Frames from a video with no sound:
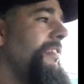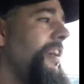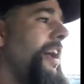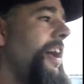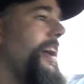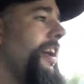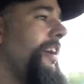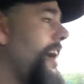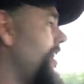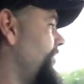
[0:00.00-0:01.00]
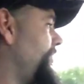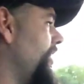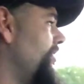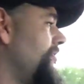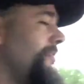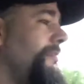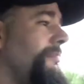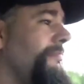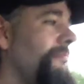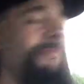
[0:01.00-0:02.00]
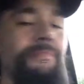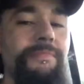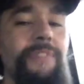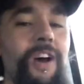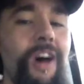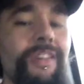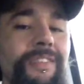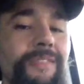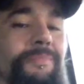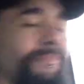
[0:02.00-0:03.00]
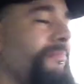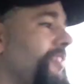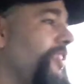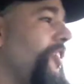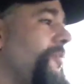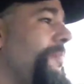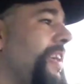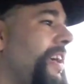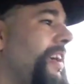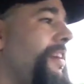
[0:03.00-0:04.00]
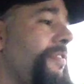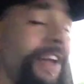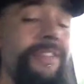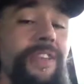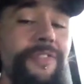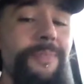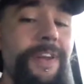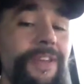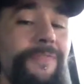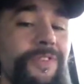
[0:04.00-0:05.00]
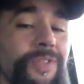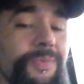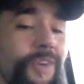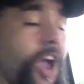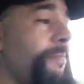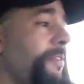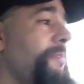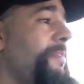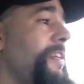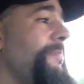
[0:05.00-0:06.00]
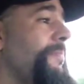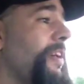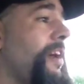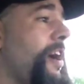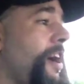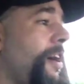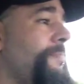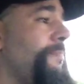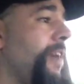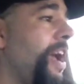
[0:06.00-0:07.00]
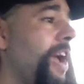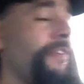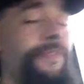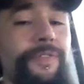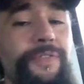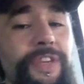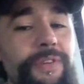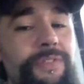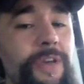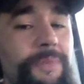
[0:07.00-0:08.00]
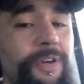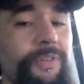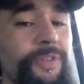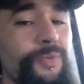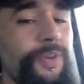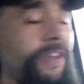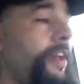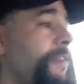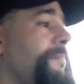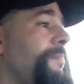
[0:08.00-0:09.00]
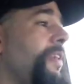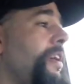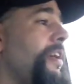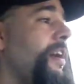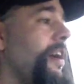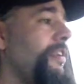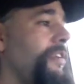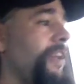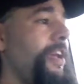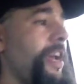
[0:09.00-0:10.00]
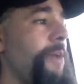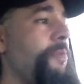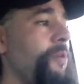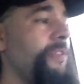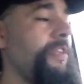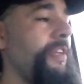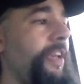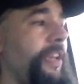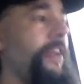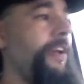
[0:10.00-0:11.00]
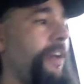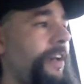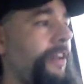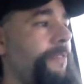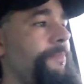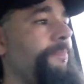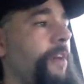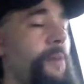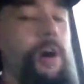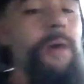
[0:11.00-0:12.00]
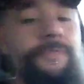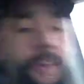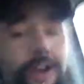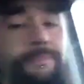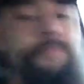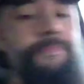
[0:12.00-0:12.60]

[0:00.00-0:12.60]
uh, kind of you know awesome. So thanks everybody for subscribing to me. Um, I have a few videos coming out this weekend. Uh, today I posted a, uh, a mob farm,